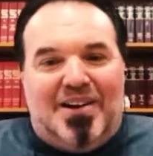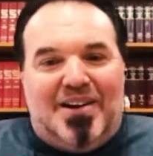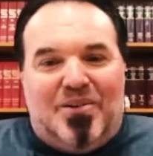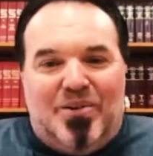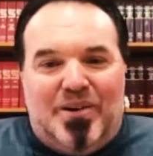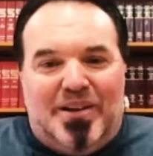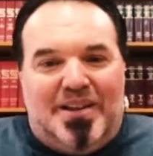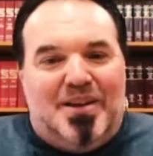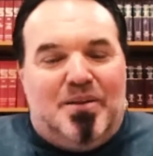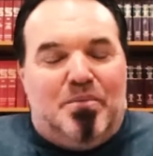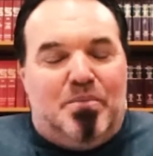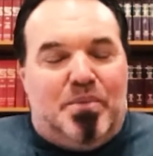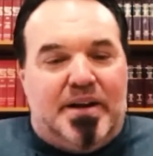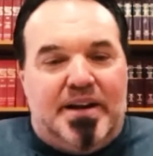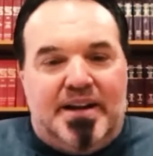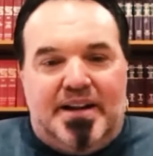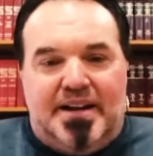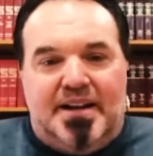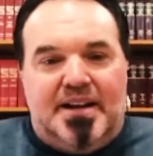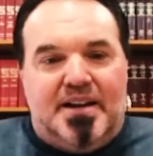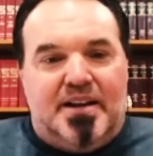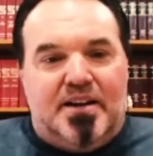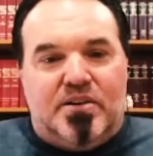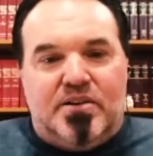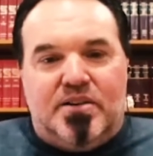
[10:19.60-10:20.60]
with you, but
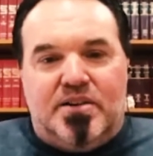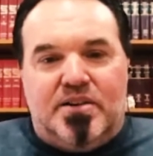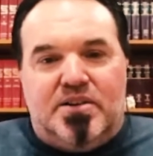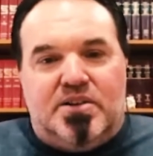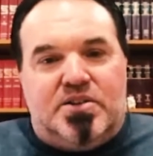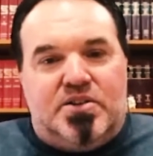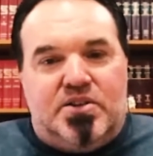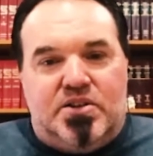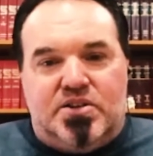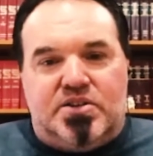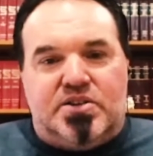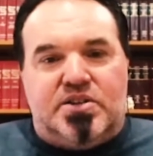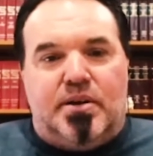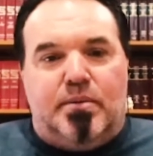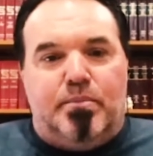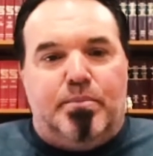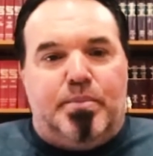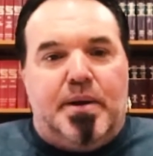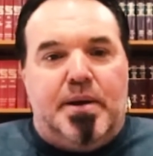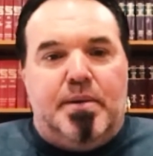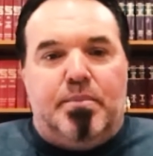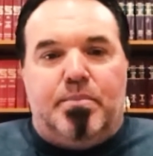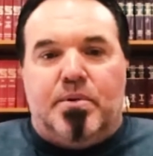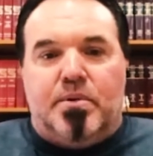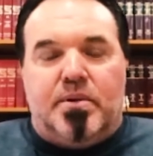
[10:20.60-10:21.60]
there's just some
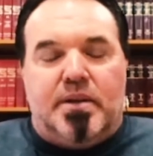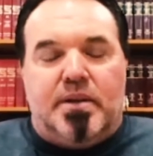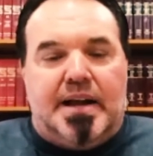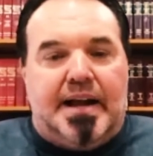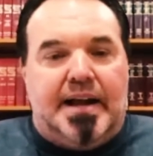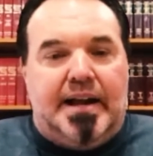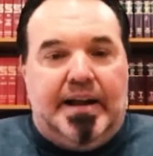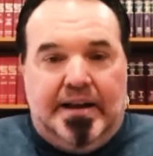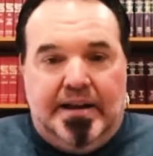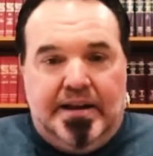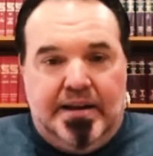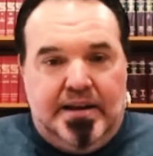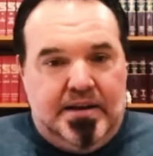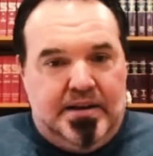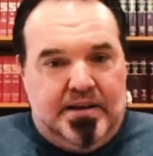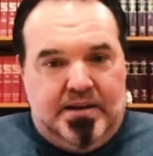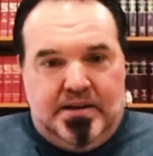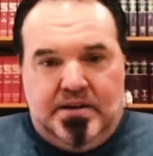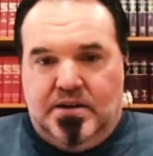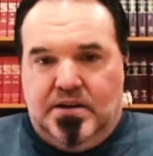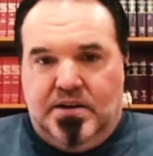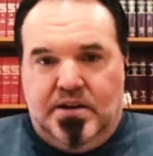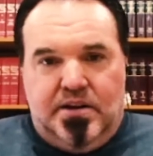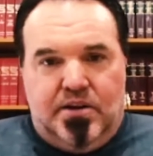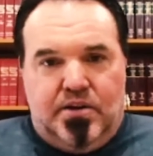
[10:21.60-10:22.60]
people that
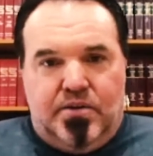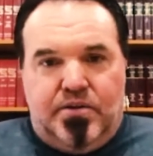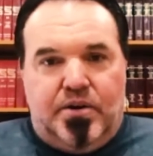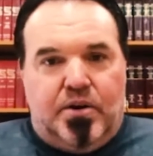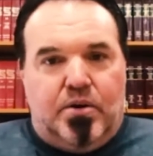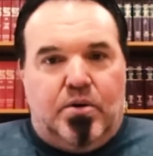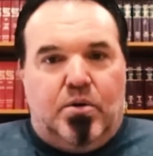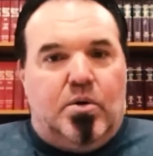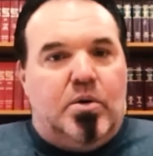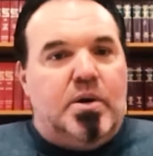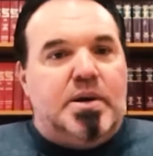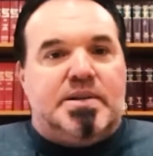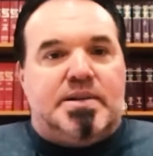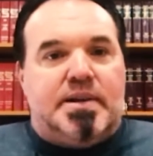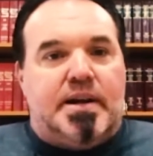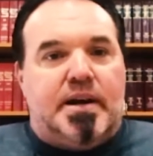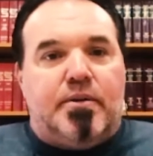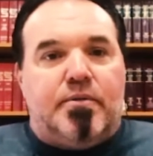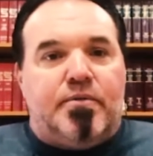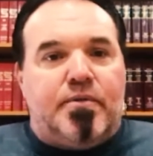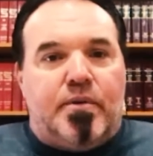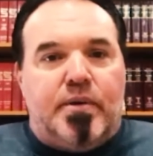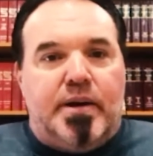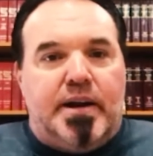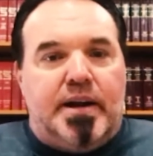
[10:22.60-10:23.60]
they're always
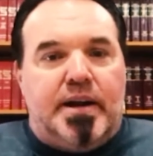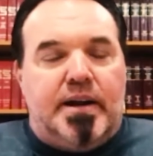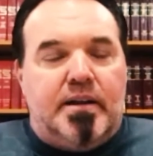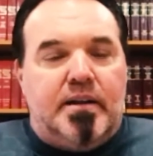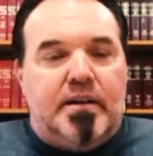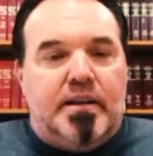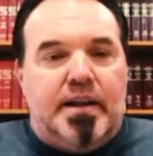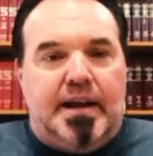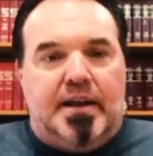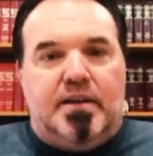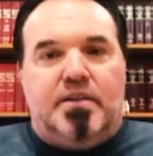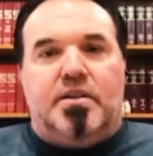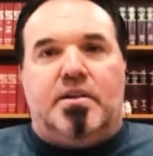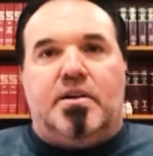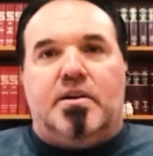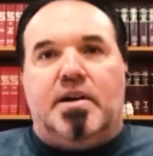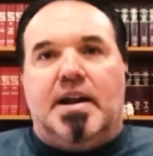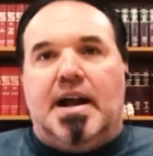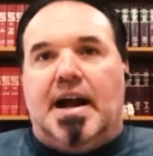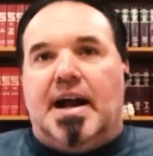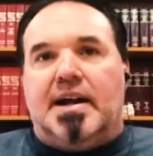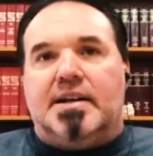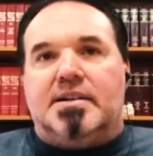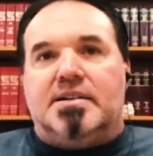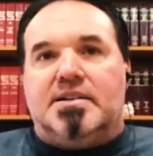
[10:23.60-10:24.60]
there for you. They're
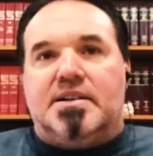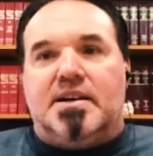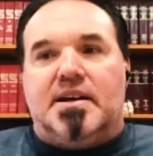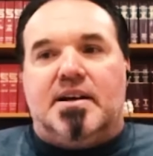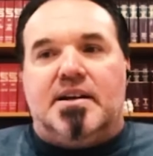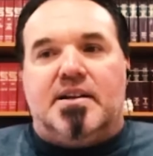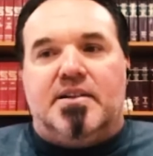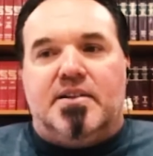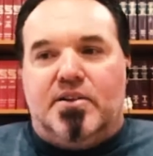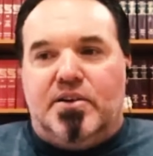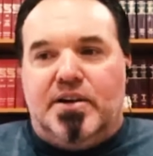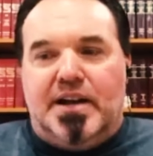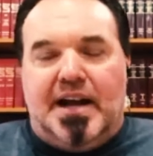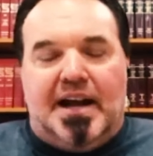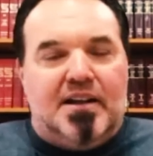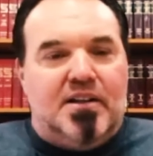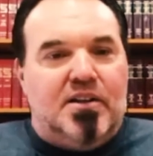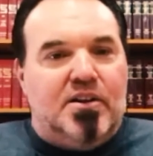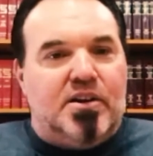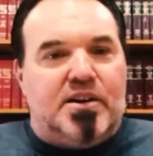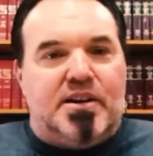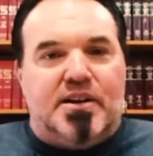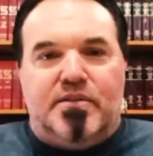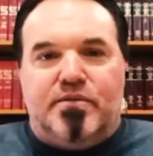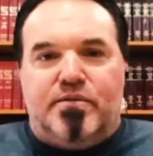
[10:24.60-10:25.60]
not
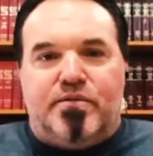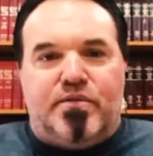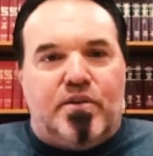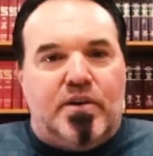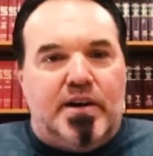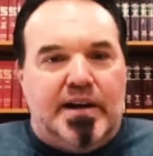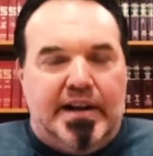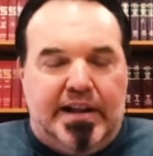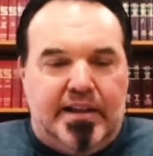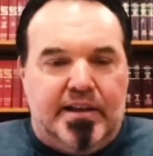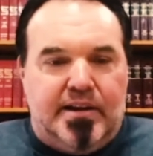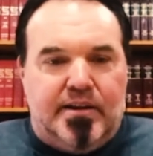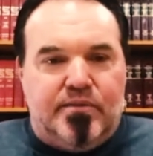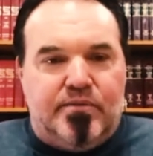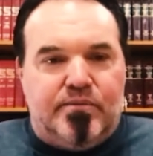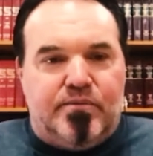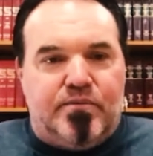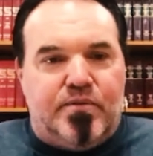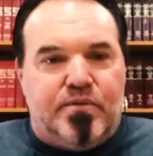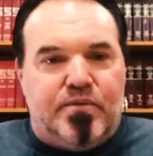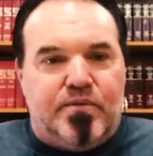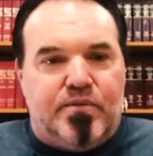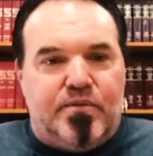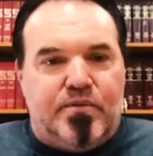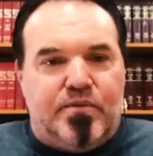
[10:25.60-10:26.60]
looking for anything
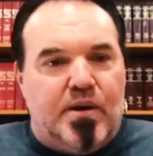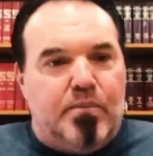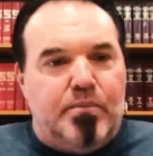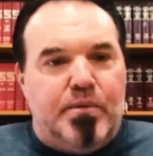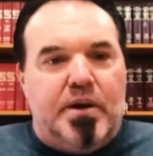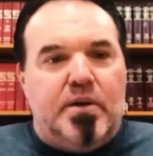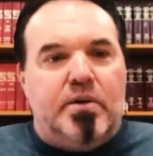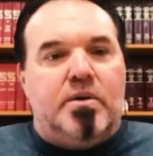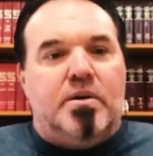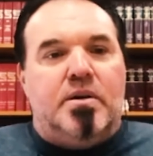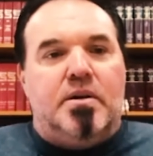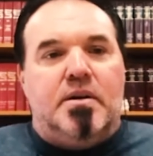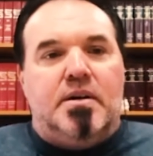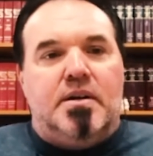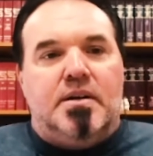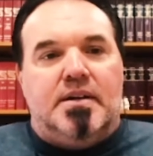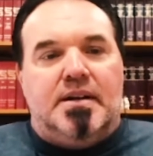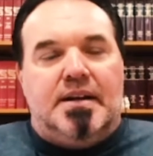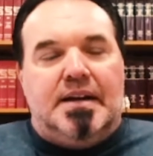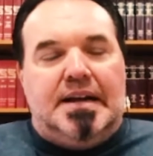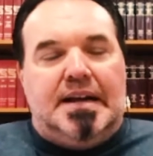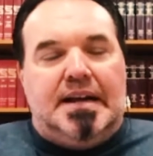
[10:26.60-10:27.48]
from you, and